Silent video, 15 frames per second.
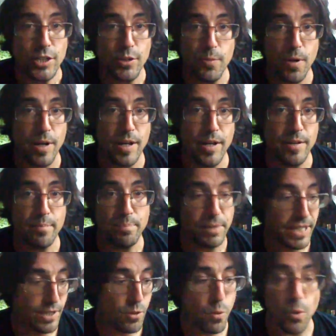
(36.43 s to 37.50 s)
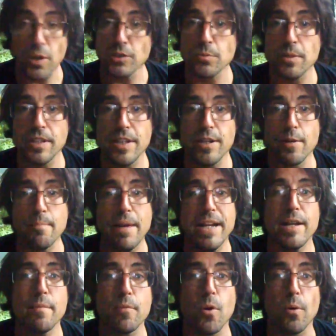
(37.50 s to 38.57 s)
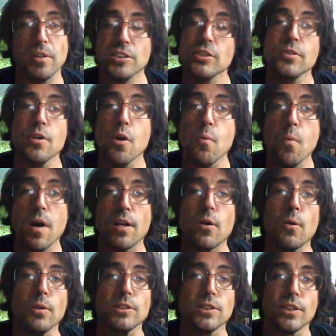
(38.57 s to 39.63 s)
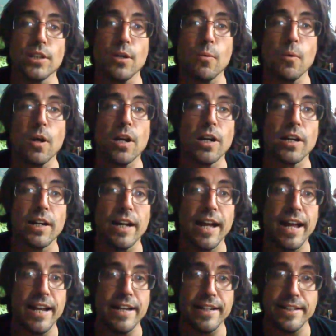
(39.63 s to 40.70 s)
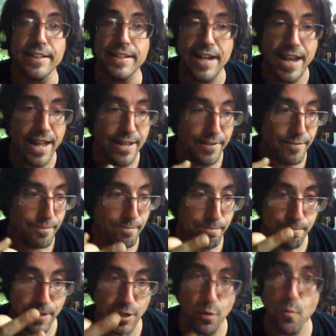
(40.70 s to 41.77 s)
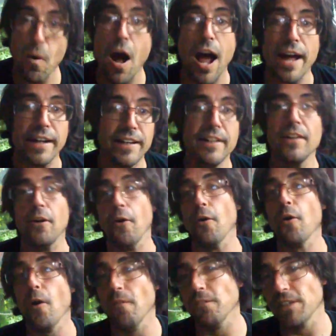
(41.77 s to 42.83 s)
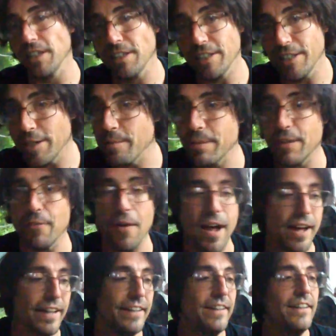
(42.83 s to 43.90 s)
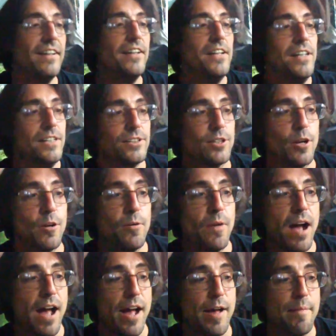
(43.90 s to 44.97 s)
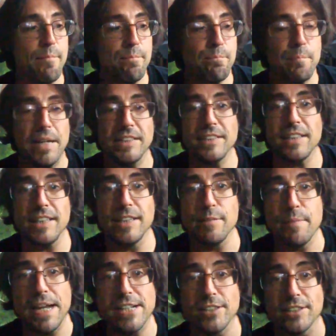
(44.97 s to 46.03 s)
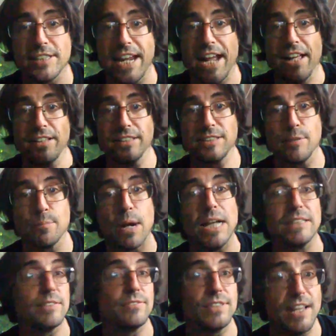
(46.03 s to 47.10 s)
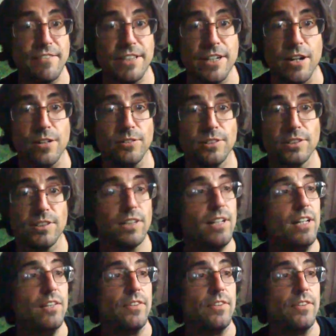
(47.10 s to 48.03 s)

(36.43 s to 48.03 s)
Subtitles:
you want to play chords with it or make up chords, you know what chords are going to work and you know why, or hopefully a little bit why. So basically the major scale is comprised of 7 notes.